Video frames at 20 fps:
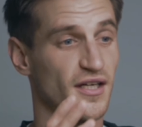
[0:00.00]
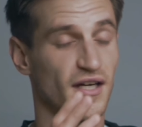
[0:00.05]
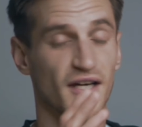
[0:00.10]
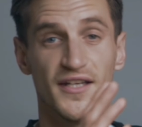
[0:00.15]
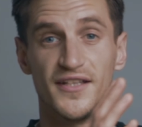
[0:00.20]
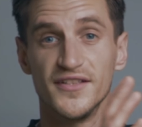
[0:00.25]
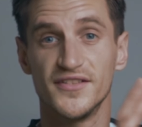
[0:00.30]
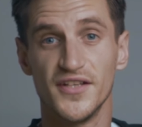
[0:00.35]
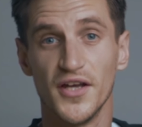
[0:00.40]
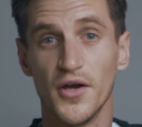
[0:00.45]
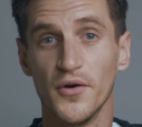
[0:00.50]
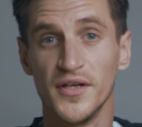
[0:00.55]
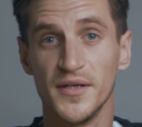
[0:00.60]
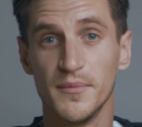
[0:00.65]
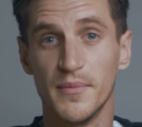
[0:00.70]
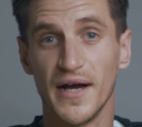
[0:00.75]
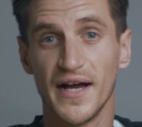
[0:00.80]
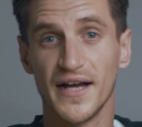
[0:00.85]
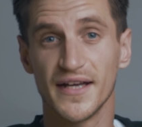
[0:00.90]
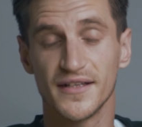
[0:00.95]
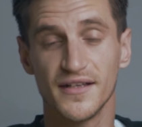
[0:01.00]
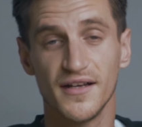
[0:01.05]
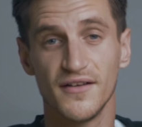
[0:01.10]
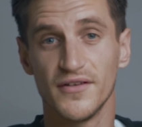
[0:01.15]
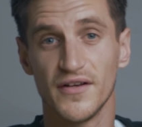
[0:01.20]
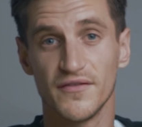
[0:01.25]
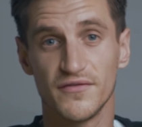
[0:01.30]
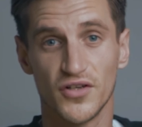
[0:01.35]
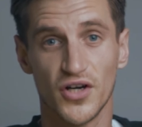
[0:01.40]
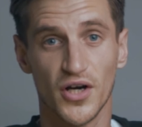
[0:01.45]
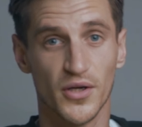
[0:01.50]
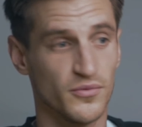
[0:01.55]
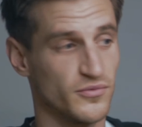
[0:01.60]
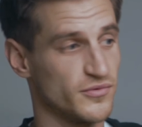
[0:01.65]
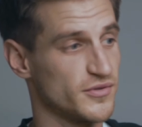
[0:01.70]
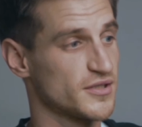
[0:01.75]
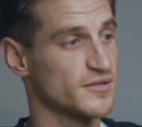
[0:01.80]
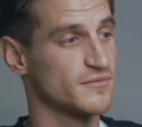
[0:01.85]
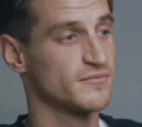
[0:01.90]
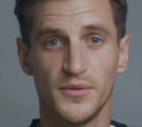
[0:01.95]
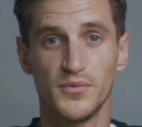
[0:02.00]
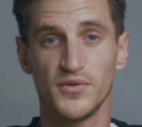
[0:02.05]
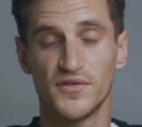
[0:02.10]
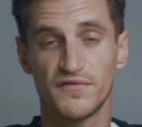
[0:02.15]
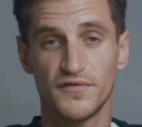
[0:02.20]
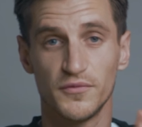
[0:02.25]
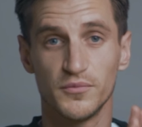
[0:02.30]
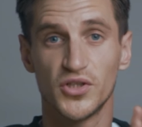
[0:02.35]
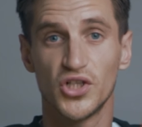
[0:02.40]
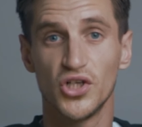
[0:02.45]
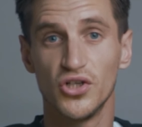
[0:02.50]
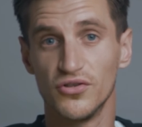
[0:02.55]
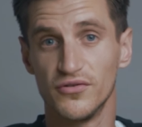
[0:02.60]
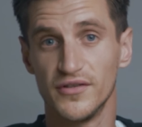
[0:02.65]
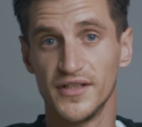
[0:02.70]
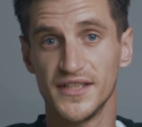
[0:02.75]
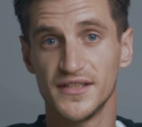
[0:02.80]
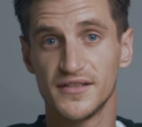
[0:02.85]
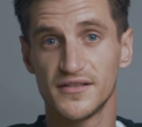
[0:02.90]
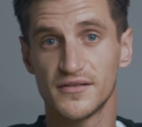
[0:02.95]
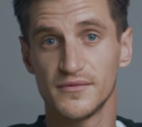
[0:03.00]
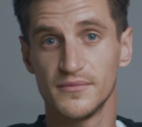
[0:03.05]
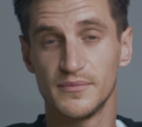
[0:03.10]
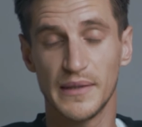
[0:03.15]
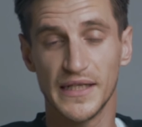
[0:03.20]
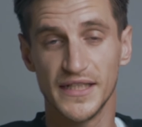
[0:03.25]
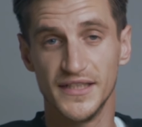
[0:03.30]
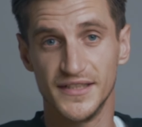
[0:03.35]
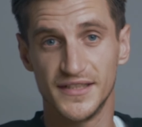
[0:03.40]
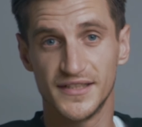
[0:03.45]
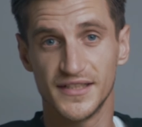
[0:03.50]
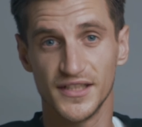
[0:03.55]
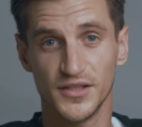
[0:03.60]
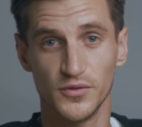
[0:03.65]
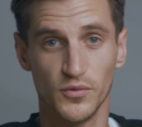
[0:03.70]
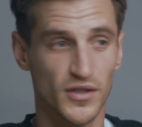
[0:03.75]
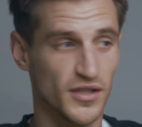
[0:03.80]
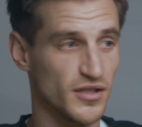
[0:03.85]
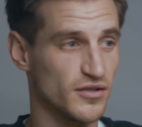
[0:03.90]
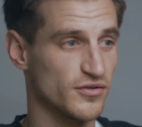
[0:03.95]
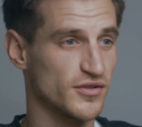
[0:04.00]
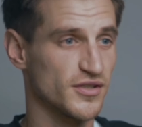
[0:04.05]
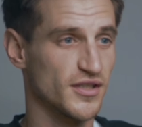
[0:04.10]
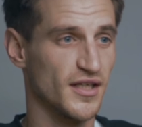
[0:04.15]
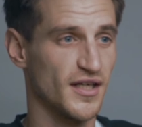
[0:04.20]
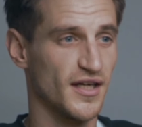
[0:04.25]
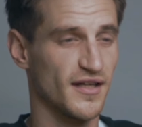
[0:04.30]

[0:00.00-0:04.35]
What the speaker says: And it's the only bag I've ever owned. It was from Curry's PC World.